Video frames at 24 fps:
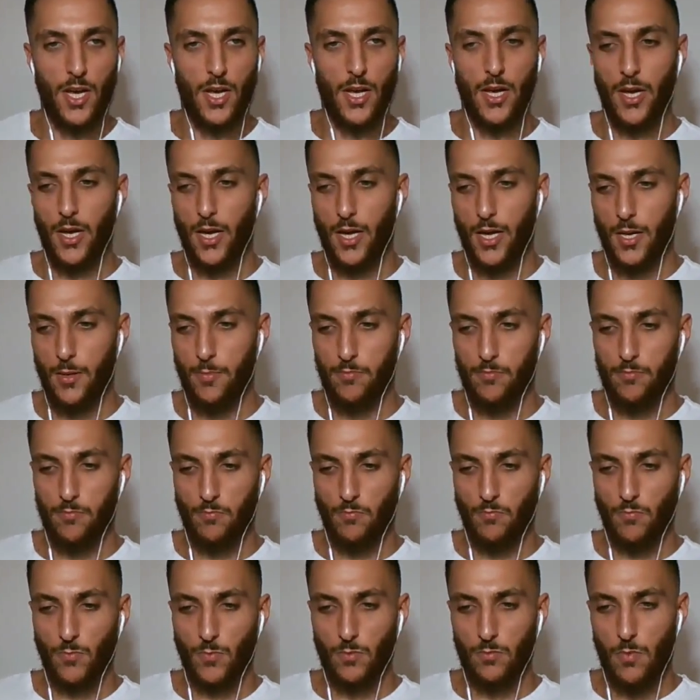
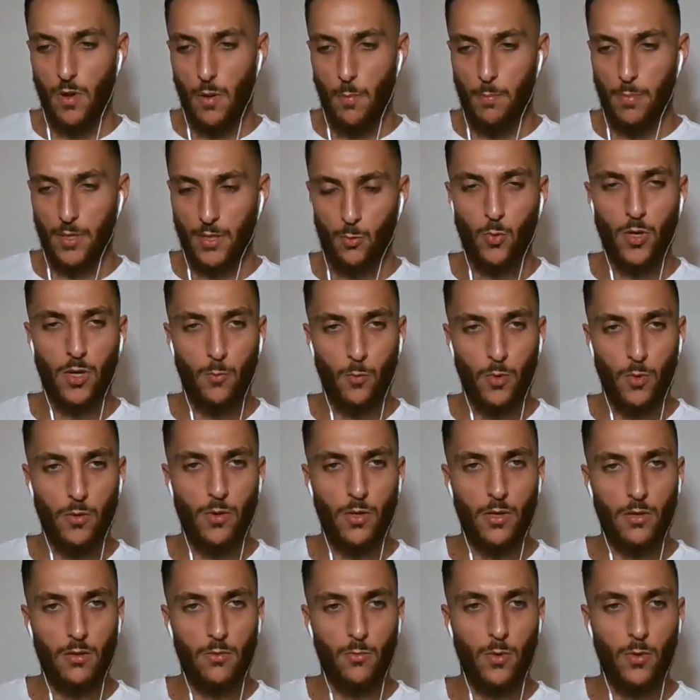But we
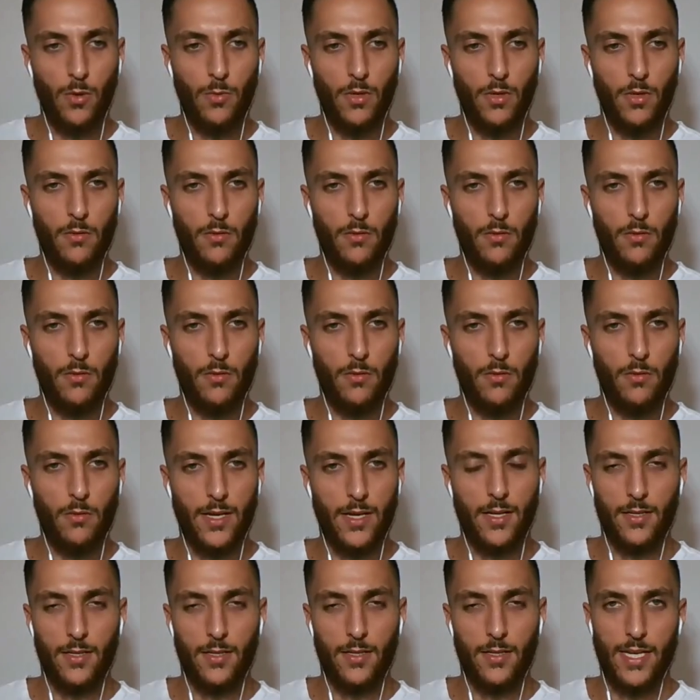will make
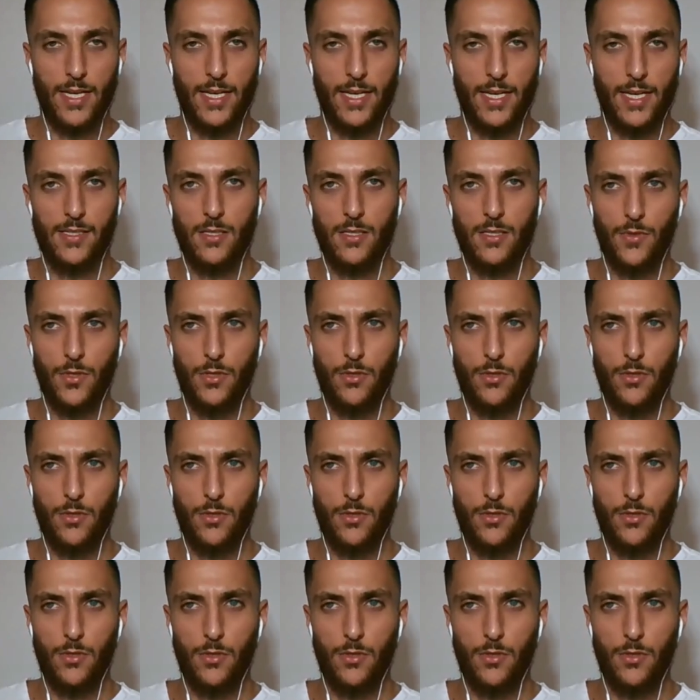the next interview,
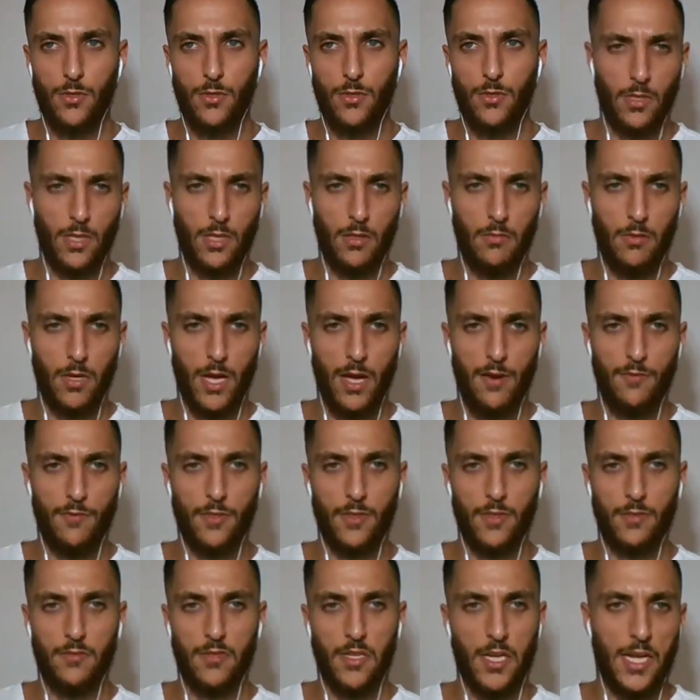or we will have
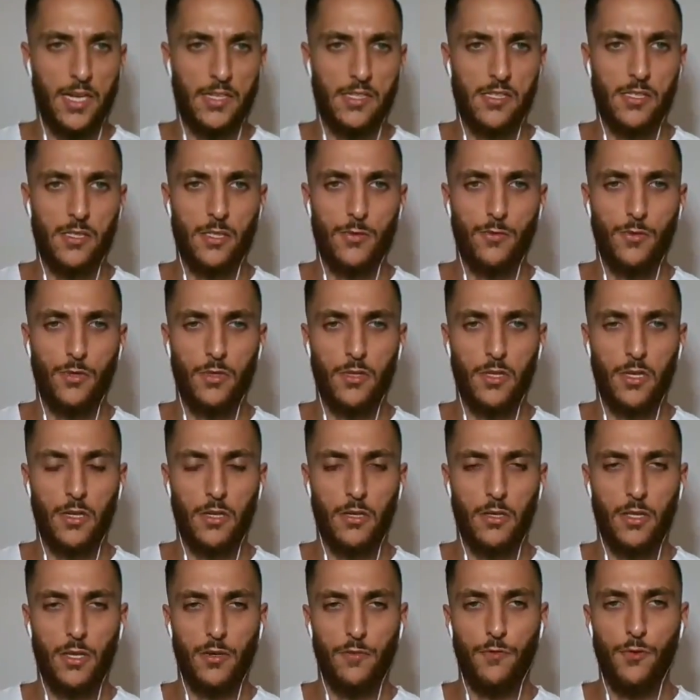the next interview
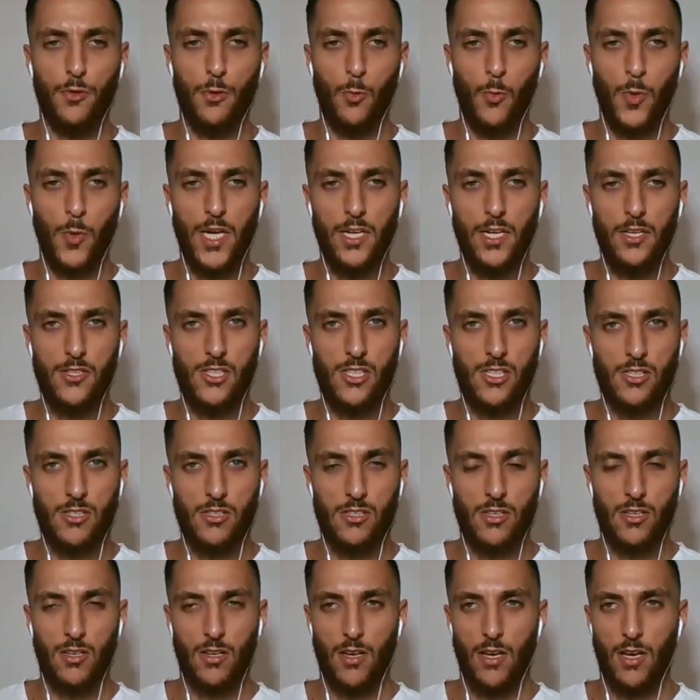in a few
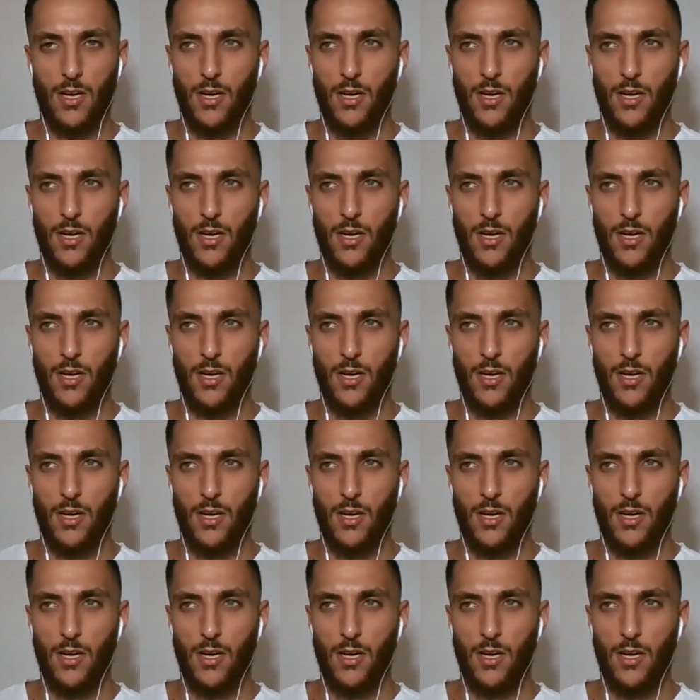weeks.